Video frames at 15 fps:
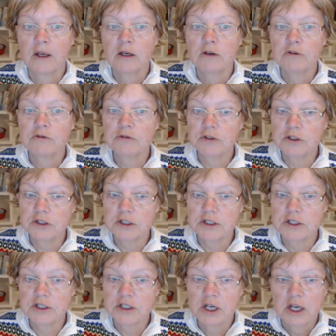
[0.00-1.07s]

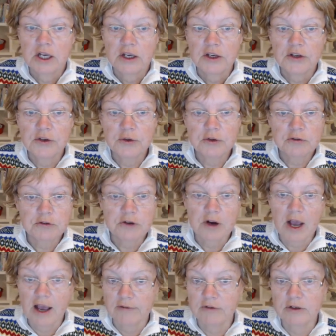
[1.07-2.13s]
First, you're
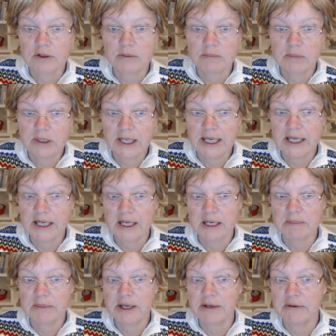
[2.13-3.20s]
forever complaining
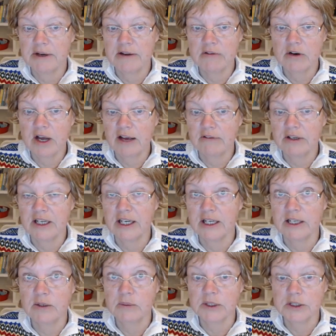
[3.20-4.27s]
about never having
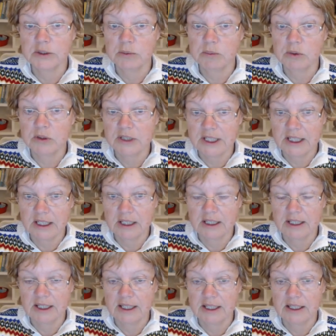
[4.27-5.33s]
anywhere to put
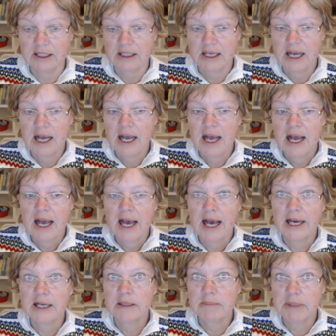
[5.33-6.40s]
anything.
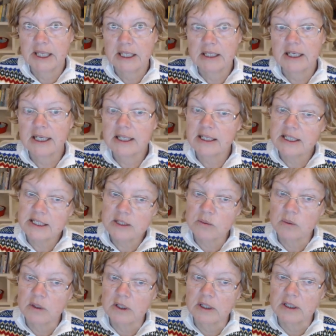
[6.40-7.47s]
And a bed like this
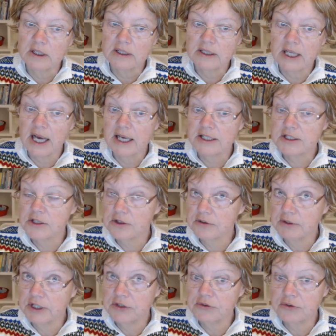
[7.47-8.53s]
one that has
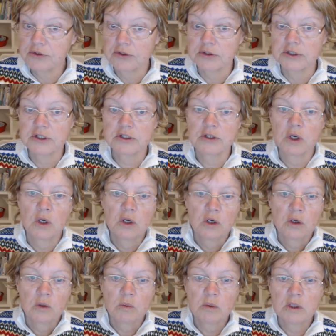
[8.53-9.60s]
3 drawers
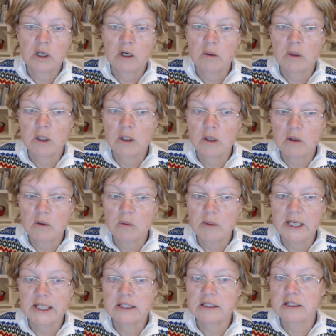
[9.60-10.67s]
would go a long
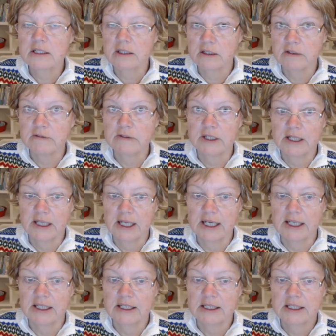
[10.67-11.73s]
way to solving
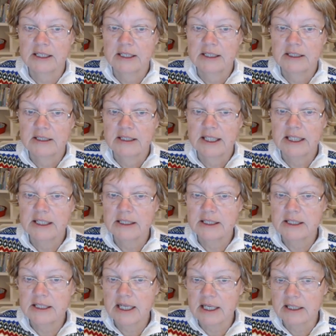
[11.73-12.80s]
that. In a
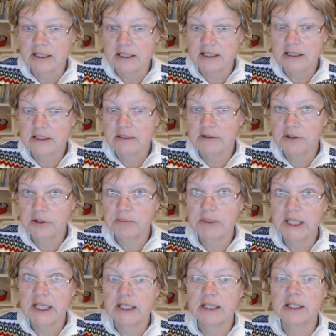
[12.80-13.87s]
sense, you'd be
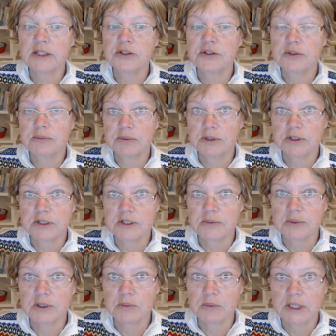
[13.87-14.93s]
killing 2 birds
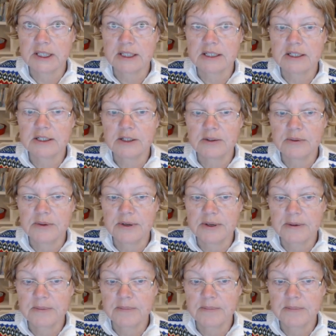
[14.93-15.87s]
with 1 stone.